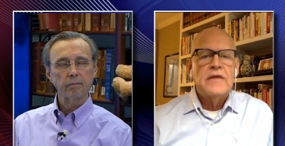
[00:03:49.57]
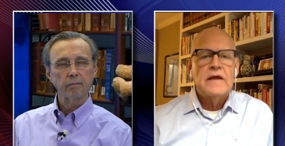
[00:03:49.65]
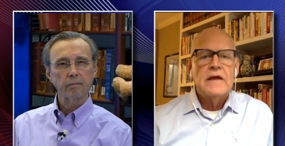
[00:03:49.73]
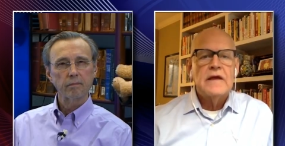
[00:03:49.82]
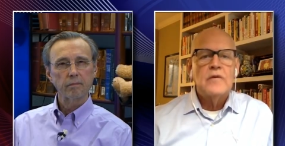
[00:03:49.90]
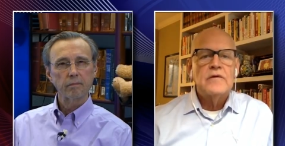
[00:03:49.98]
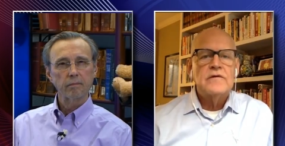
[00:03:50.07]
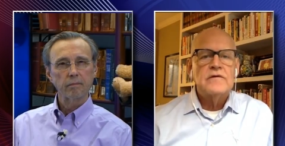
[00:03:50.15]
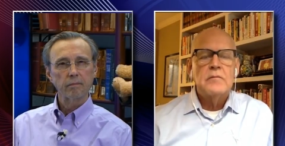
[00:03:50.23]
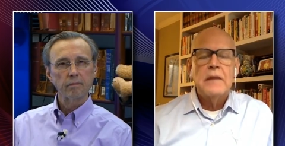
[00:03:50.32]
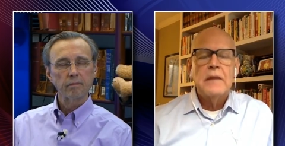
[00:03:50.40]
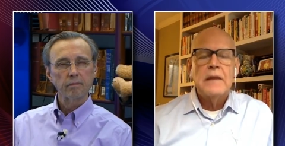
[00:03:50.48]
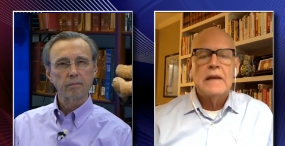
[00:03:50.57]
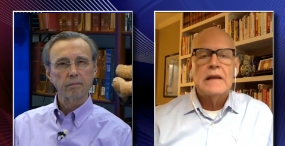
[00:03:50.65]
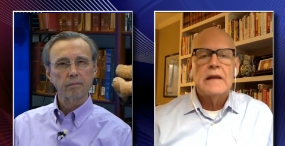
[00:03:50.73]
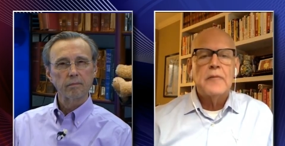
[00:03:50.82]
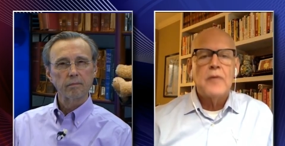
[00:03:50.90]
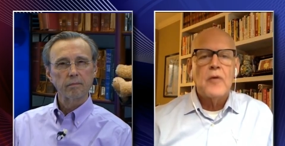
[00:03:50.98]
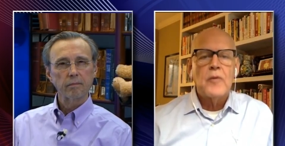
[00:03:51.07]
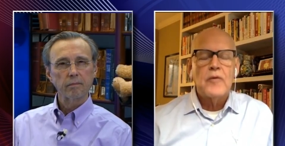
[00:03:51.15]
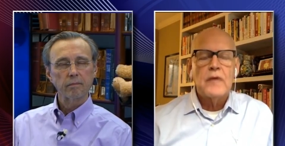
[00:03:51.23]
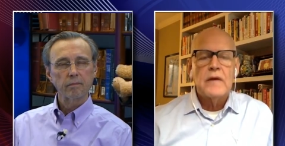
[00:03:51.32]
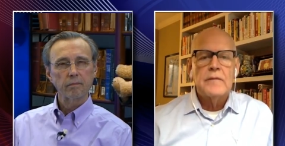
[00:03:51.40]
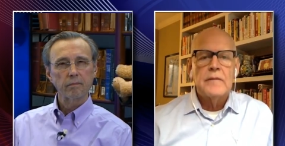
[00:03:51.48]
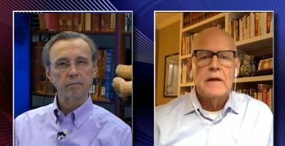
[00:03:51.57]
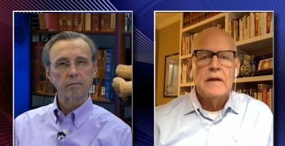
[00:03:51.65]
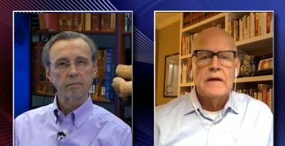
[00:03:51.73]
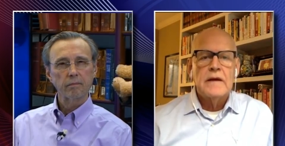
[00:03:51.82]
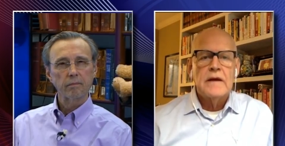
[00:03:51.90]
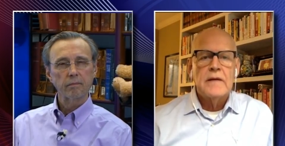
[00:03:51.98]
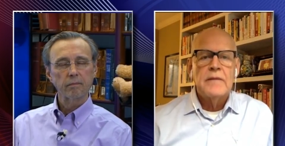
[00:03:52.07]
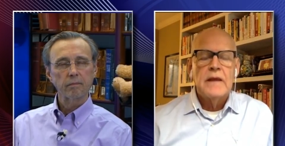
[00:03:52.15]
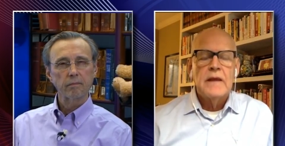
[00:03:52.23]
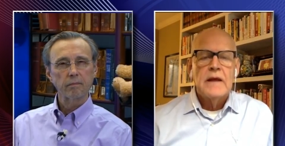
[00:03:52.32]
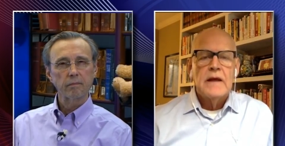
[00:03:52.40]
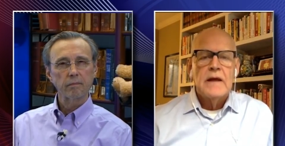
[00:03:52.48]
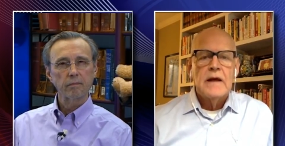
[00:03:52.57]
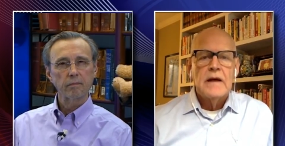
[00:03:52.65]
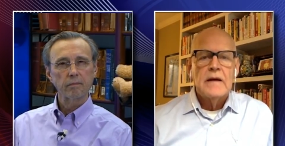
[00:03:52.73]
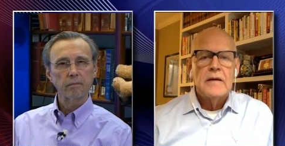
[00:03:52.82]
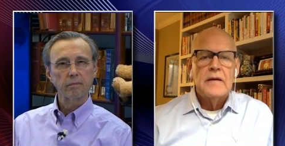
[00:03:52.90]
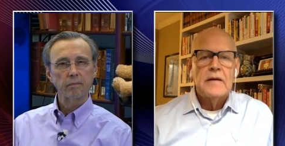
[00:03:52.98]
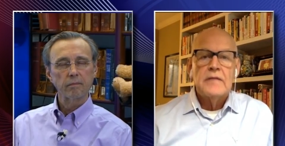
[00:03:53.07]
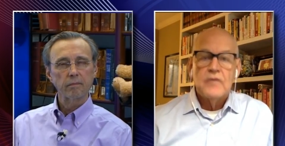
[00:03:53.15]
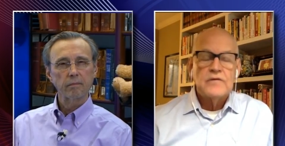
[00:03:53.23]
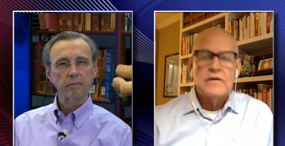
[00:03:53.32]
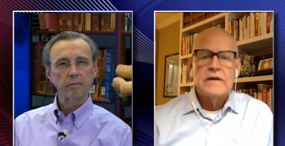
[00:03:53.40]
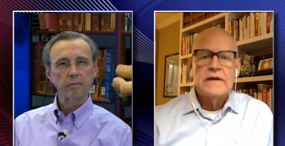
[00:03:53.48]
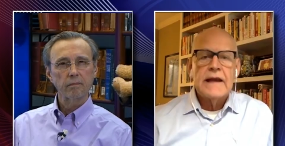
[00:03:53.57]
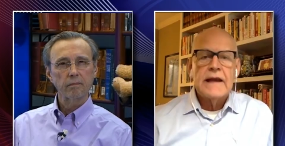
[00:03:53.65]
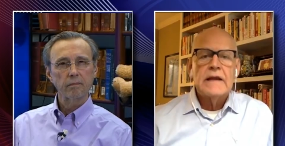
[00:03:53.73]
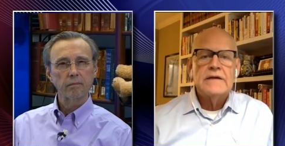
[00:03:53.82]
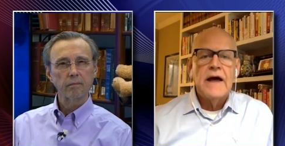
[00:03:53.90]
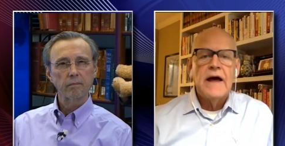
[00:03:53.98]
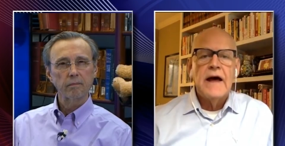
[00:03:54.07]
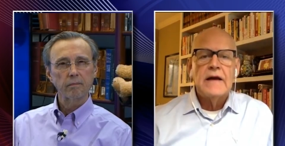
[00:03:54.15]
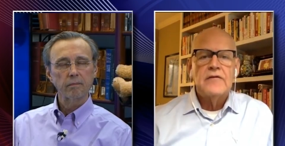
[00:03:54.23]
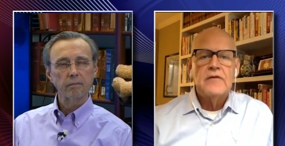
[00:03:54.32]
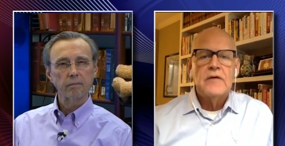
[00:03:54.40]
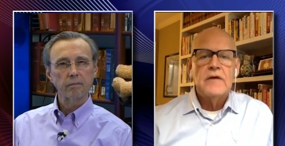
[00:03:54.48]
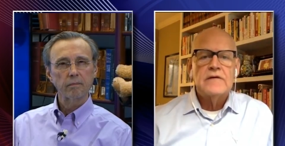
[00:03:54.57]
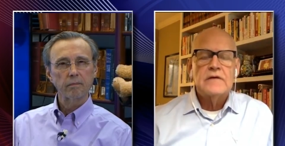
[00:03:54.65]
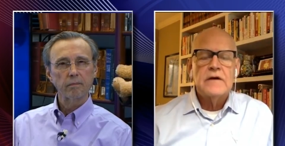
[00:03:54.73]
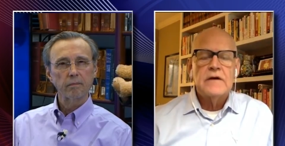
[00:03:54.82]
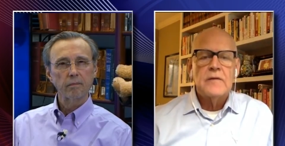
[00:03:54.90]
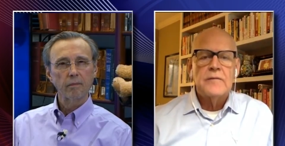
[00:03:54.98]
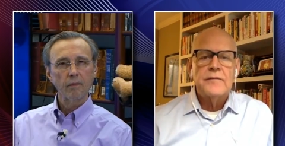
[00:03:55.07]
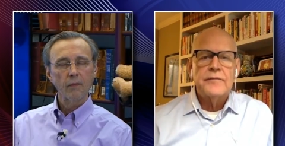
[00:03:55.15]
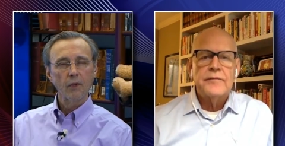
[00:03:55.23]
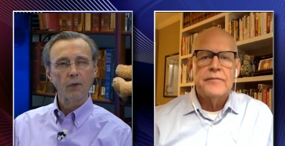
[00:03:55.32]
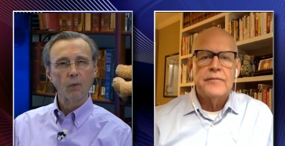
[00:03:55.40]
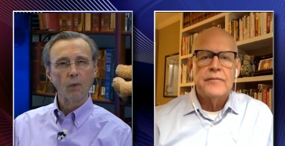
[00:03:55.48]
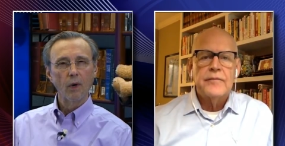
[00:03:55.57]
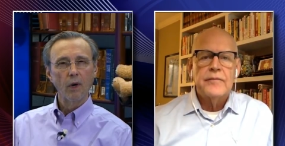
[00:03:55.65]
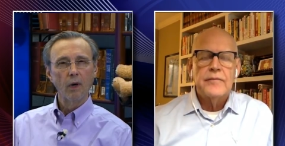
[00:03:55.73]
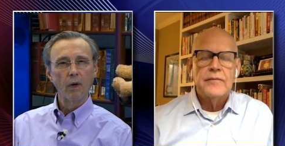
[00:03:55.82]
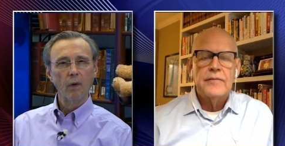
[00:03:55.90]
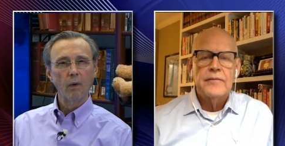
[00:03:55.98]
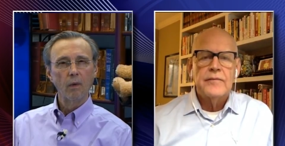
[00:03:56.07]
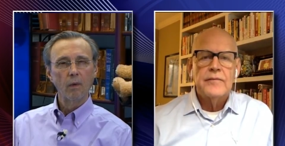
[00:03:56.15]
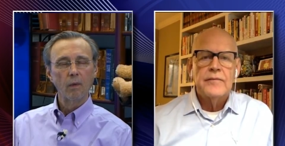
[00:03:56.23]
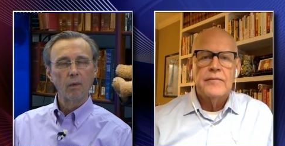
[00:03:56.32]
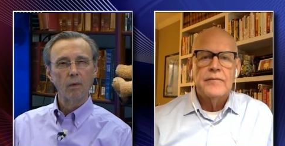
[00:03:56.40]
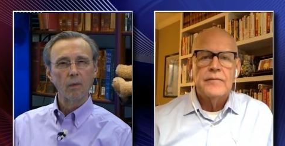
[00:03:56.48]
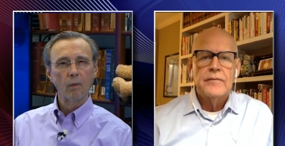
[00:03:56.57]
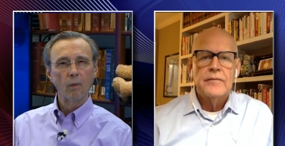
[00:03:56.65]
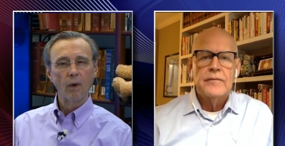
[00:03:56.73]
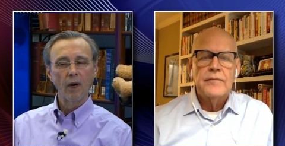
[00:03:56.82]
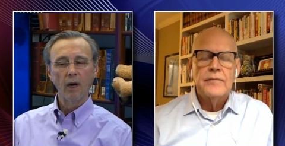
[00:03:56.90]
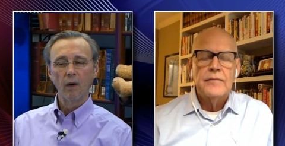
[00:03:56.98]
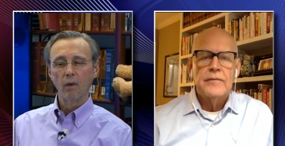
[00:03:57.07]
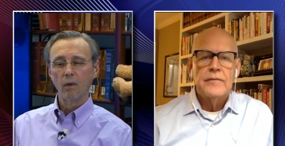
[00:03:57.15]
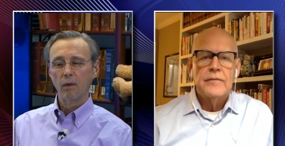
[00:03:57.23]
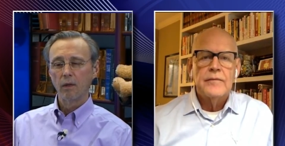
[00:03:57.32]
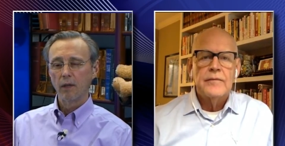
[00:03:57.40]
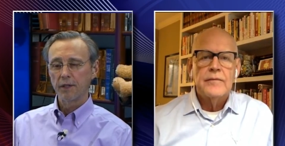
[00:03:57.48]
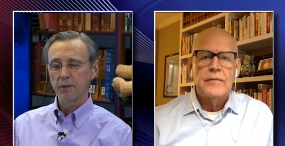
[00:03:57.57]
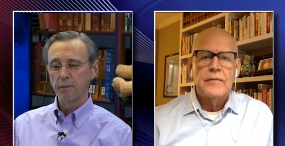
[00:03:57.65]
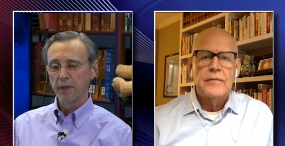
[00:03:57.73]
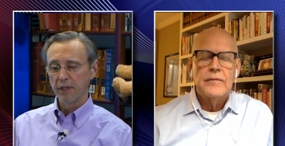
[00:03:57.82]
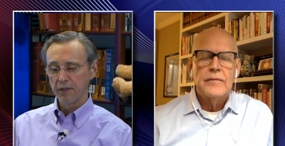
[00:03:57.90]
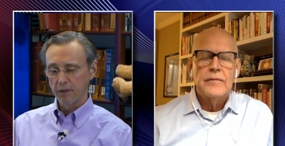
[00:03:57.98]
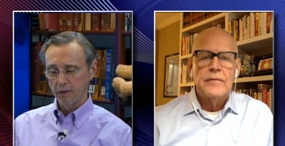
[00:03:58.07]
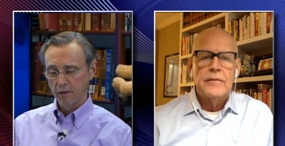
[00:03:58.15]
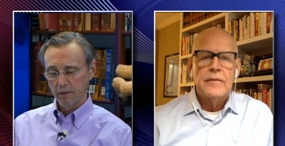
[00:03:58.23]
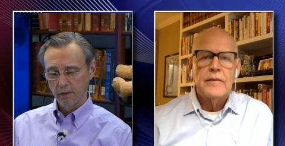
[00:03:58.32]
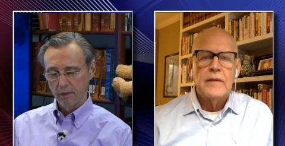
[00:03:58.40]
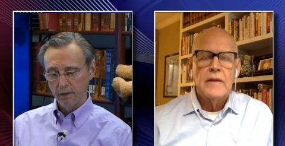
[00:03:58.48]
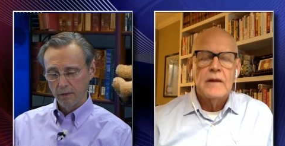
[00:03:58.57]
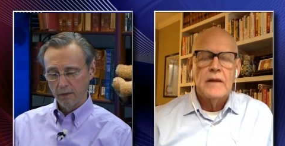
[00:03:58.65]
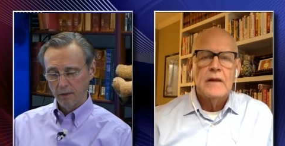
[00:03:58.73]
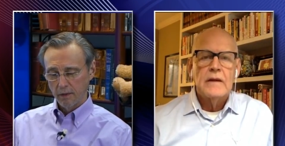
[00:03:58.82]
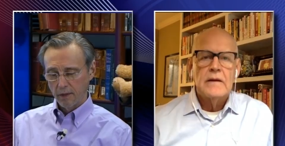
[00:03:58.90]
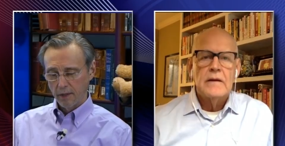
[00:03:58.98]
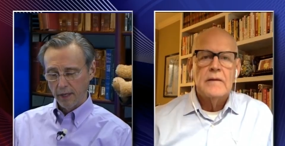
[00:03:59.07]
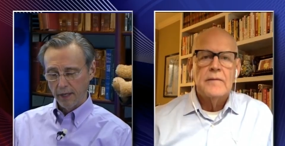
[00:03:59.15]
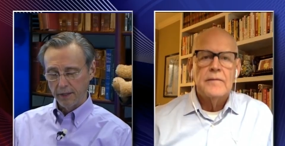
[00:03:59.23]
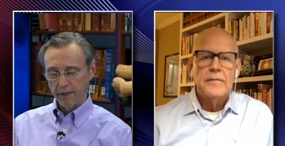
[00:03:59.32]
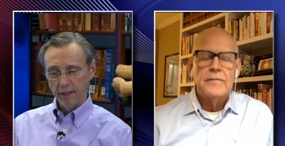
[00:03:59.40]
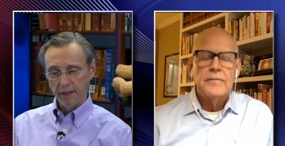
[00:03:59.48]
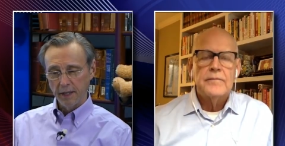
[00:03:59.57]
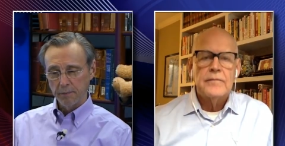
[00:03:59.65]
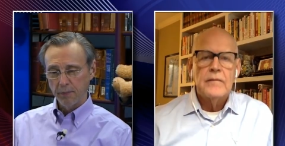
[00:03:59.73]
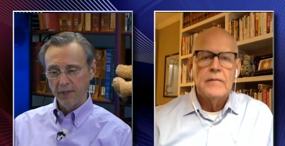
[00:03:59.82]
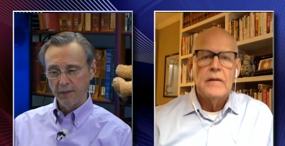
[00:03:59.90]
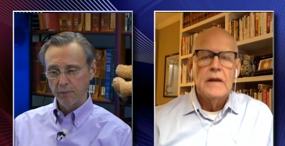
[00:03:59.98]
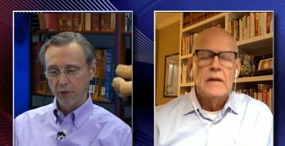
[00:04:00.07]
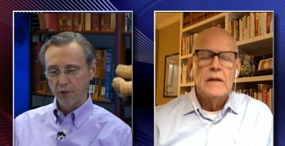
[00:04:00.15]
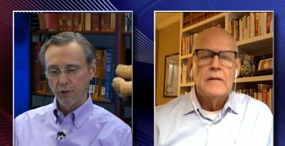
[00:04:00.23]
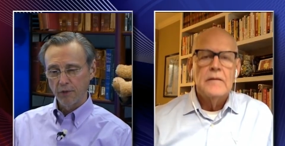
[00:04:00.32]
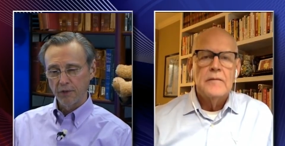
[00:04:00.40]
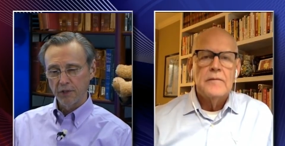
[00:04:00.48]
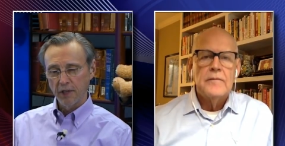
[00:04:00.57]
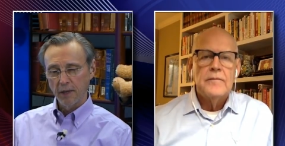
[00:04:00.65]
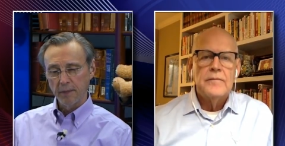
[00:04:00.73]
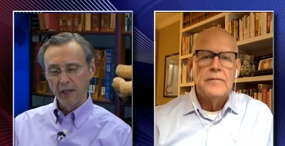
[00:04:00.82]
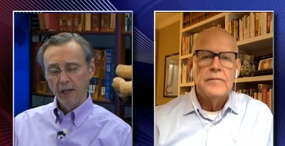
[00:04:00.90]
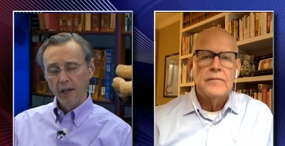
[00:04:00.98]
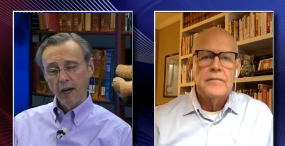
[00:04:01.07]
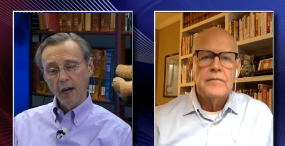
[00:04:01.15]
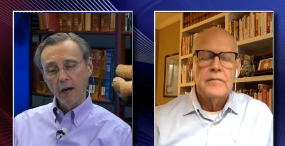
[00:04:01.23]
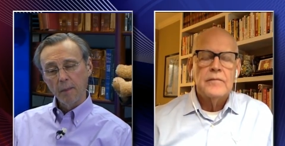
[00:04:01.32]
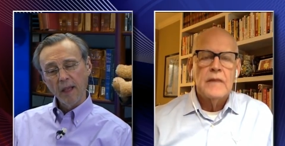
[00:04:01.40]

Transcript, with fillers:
Speaker 1: it was medically appropriate. And uh, uh, unfortunately, Natalie died a few days later.
Speaker 2: Wow, wow, that's amazing. And and that that pushed you over the top.
Speaker 1: Um,